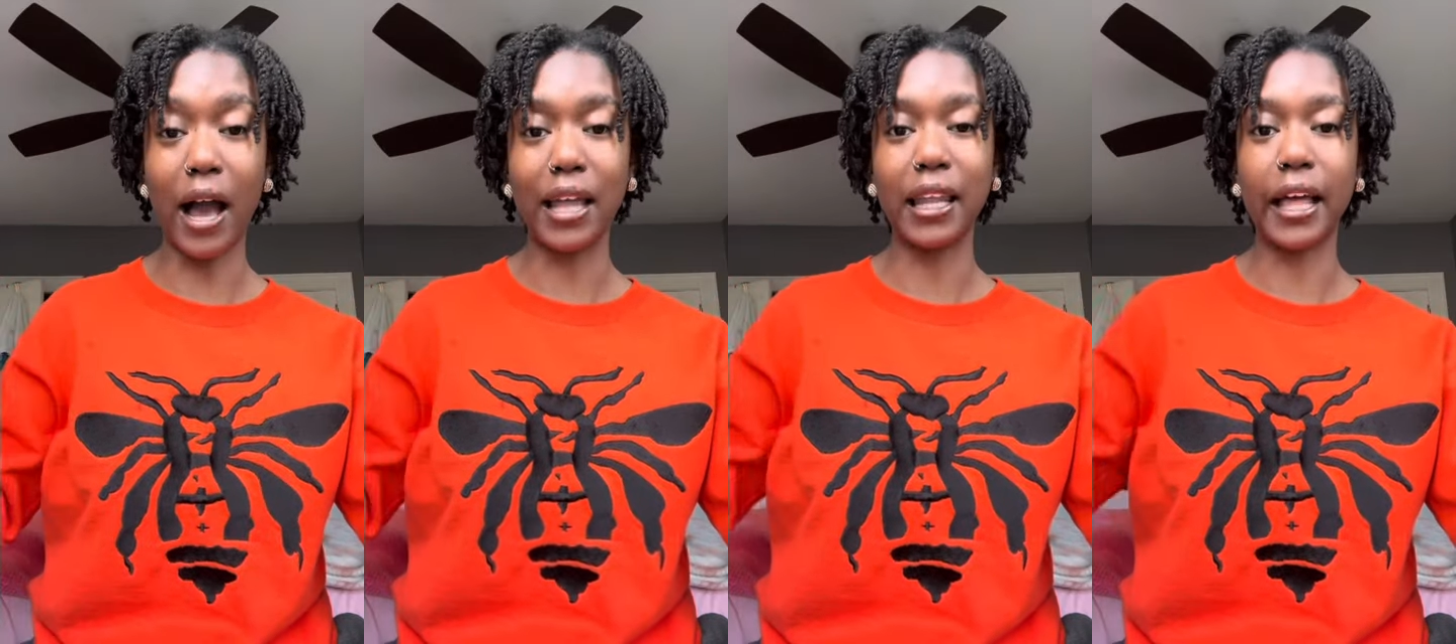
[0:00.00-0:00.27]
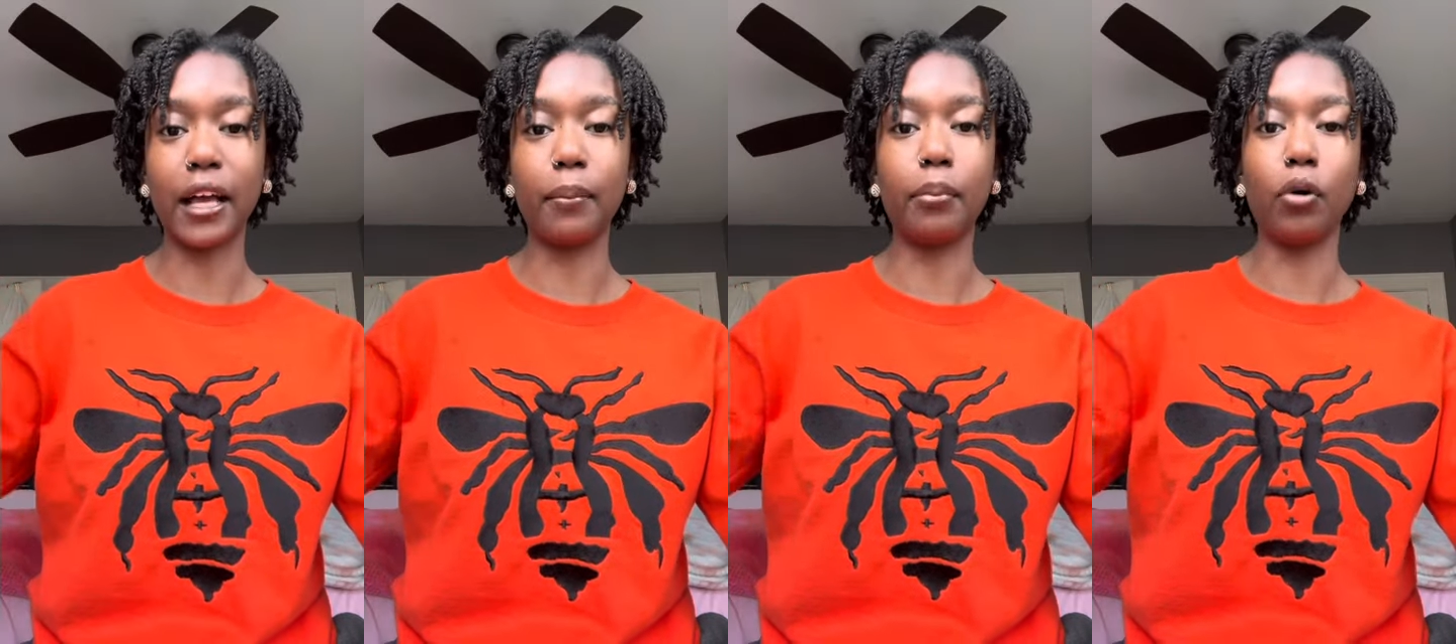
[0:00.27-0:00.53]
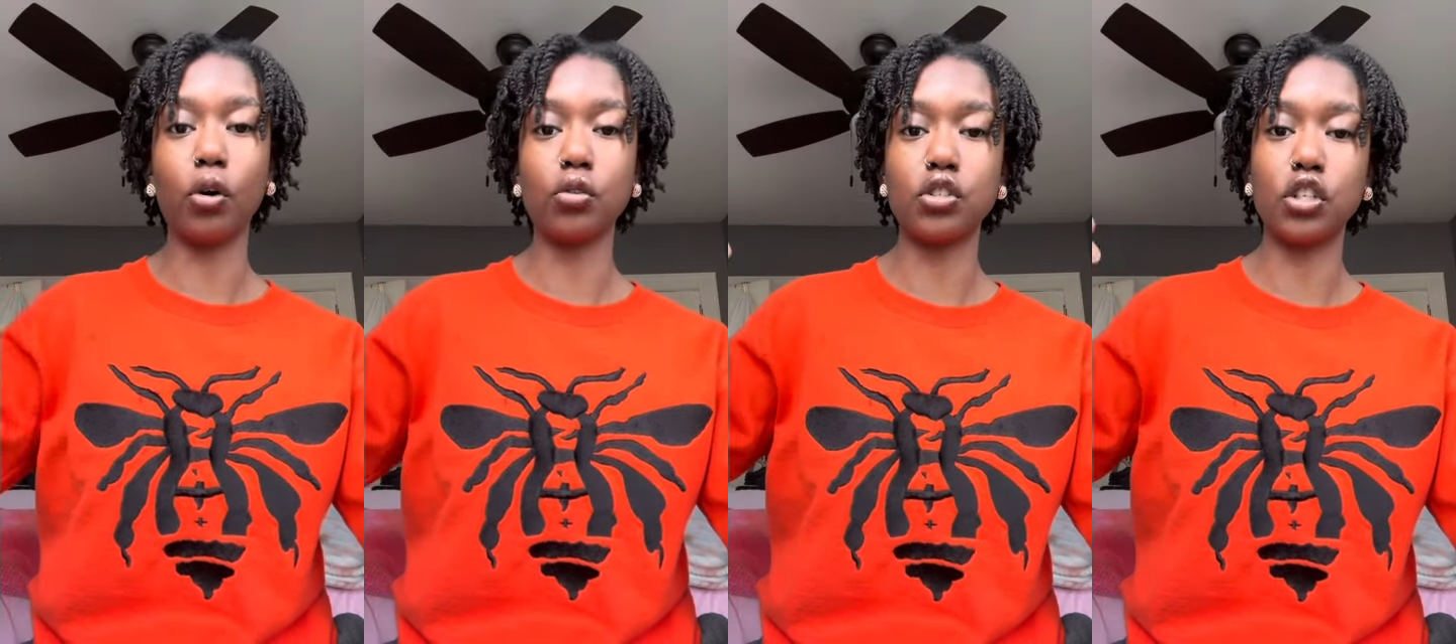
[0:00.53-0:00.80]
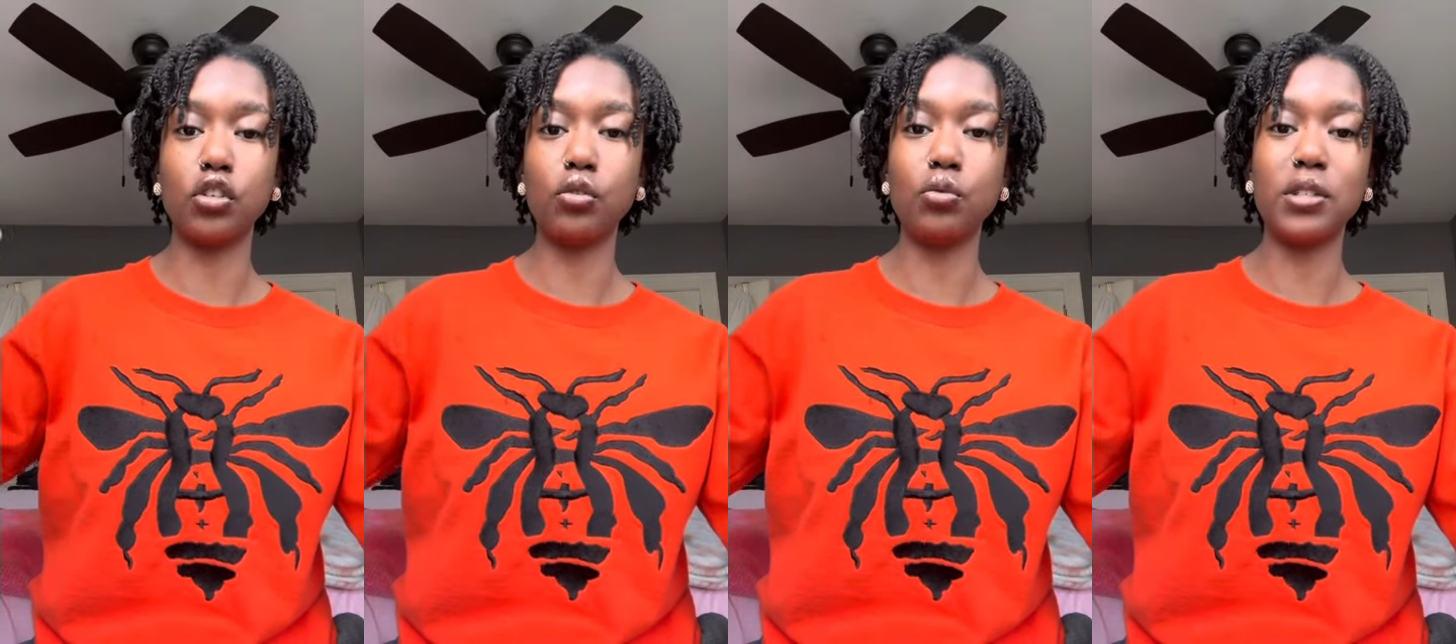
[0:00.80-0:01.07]
like opposed to
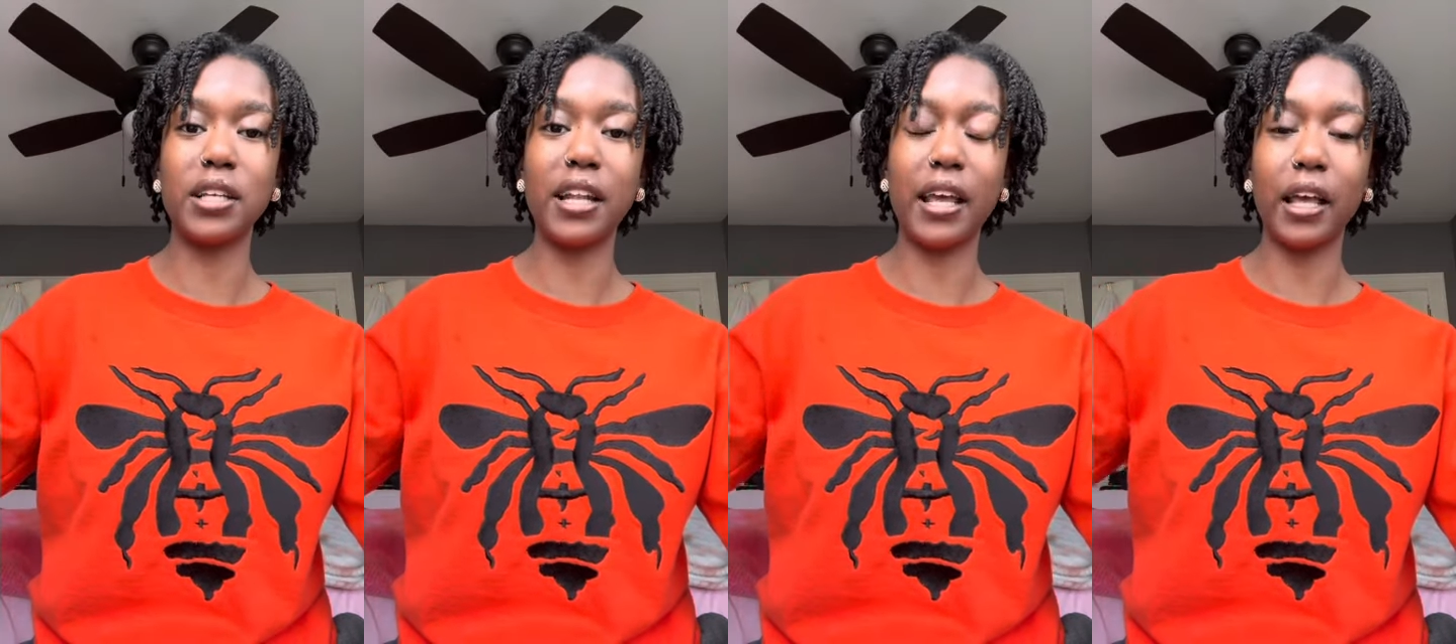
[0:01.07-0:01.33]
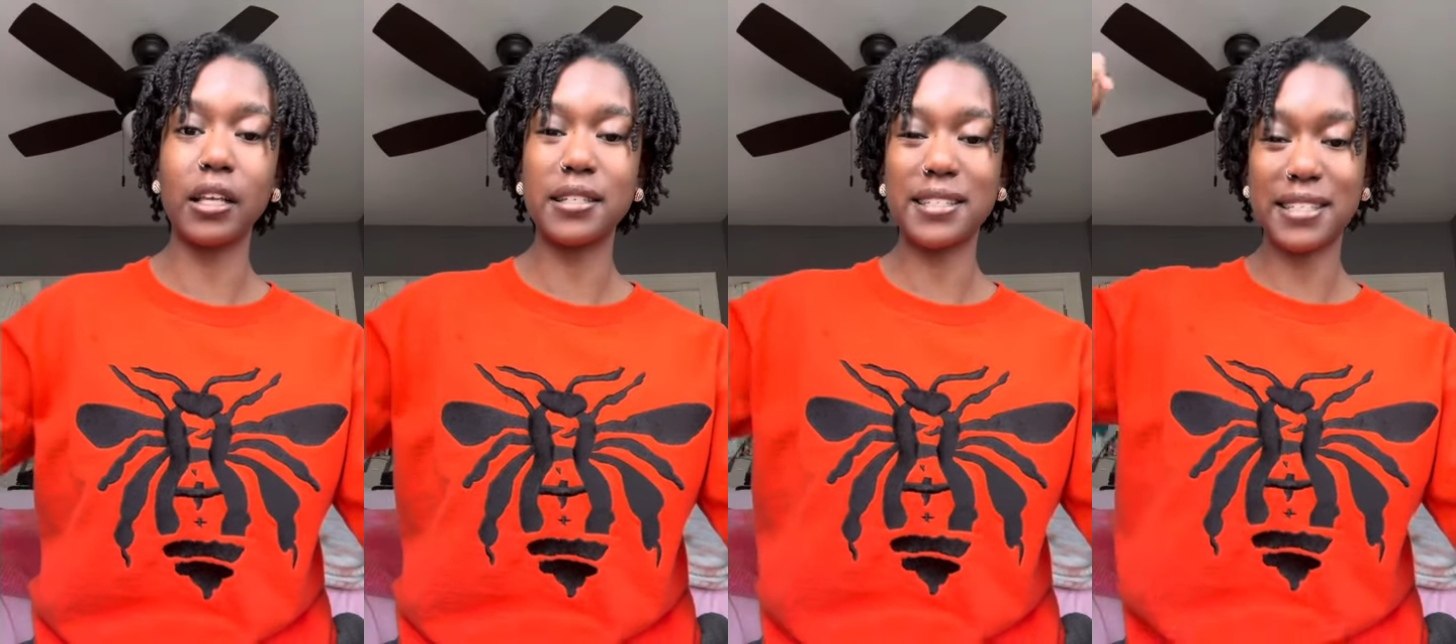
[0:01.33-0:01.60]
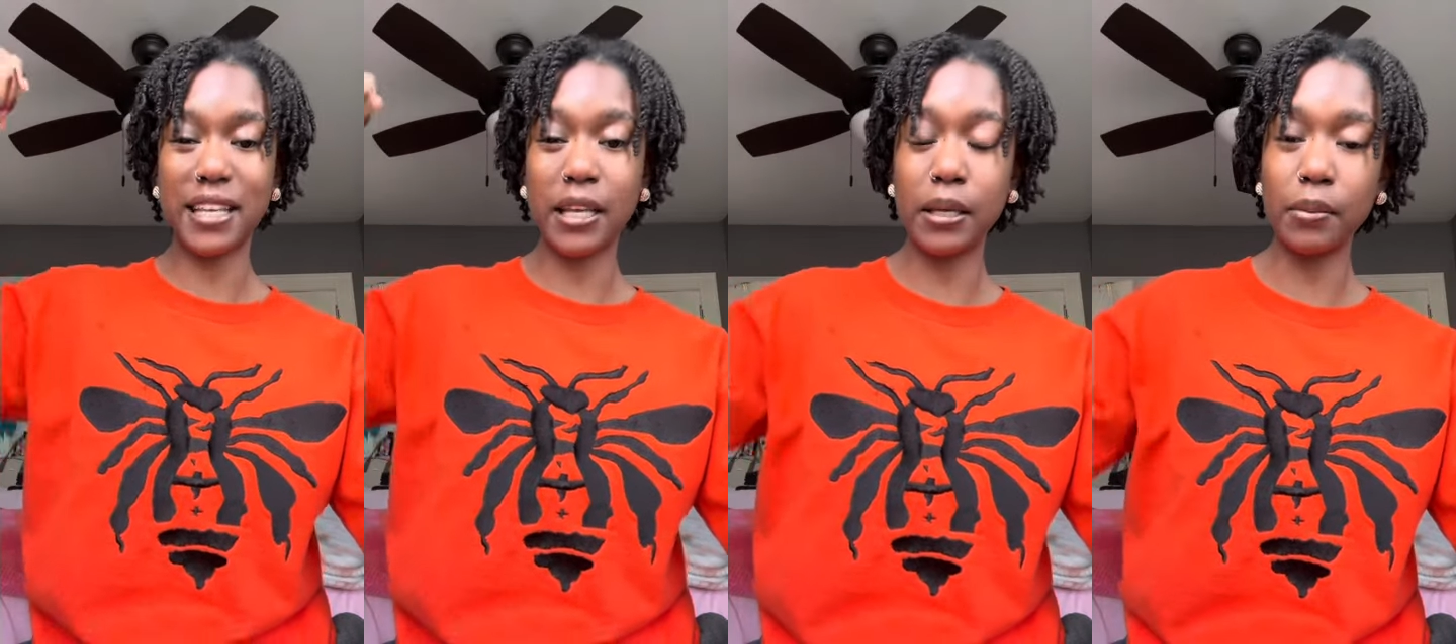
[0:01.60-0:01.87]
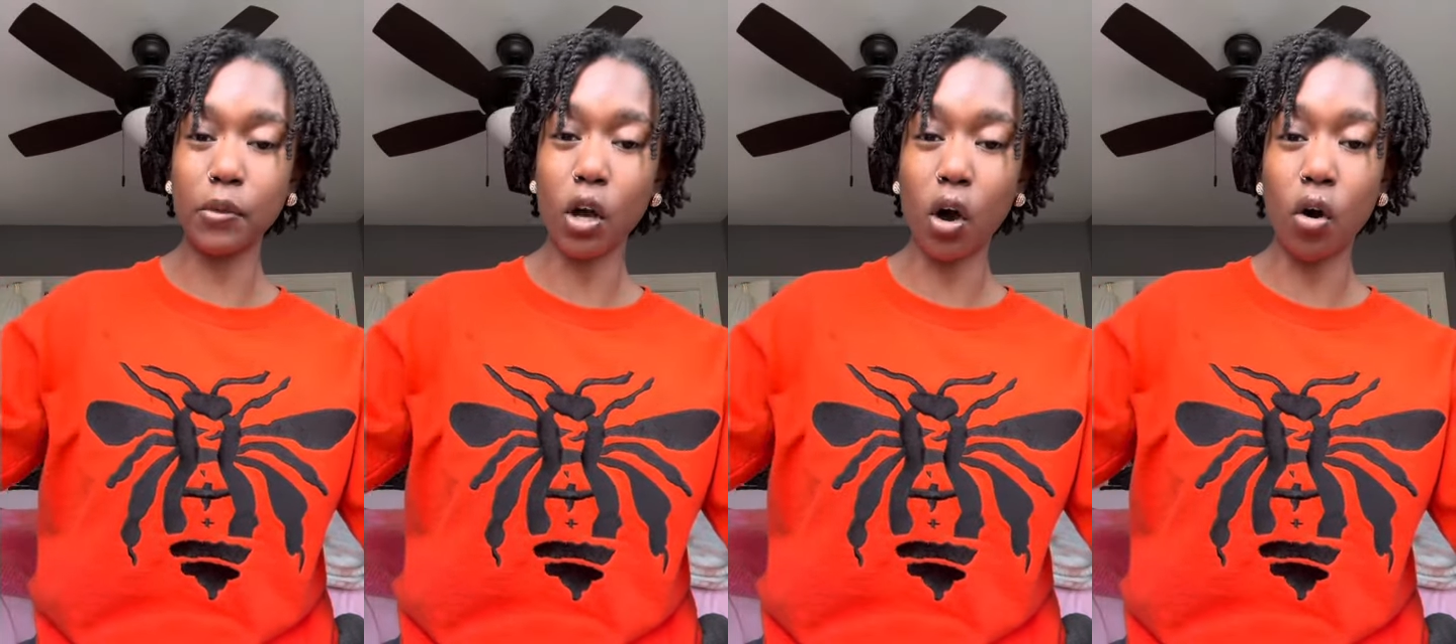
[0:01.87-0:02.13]
using a
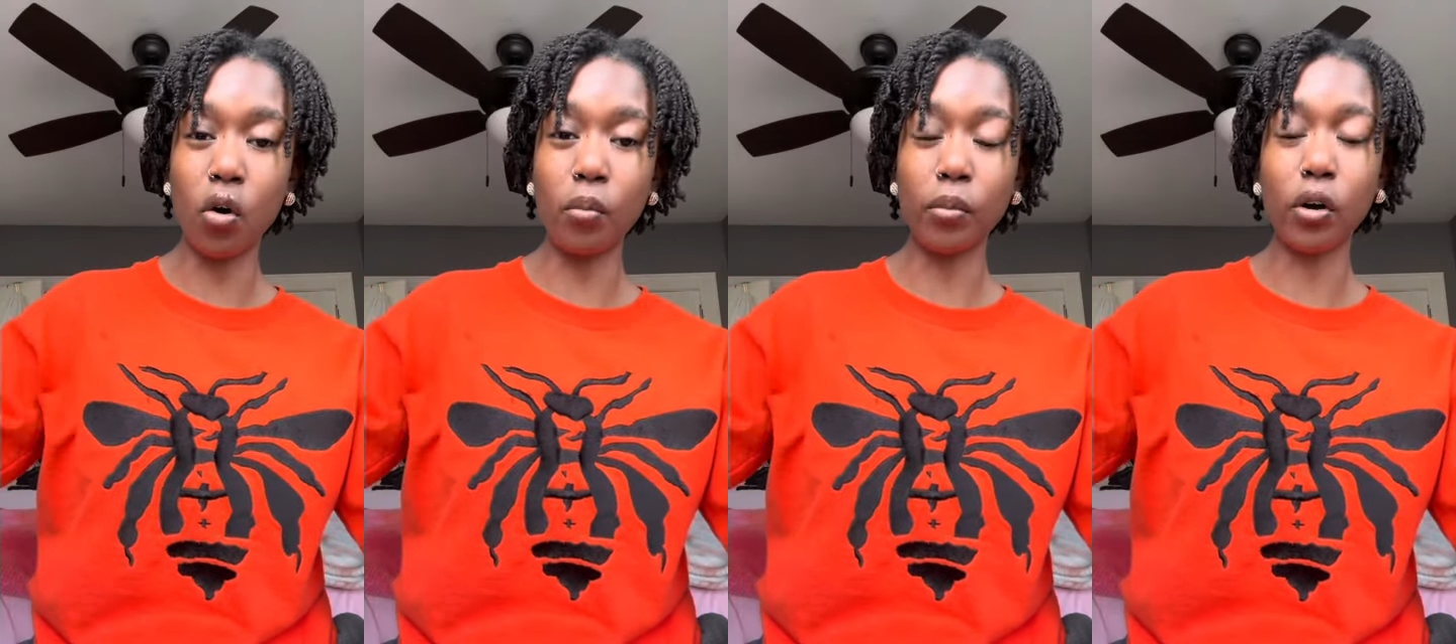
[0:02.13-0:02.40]
seam comb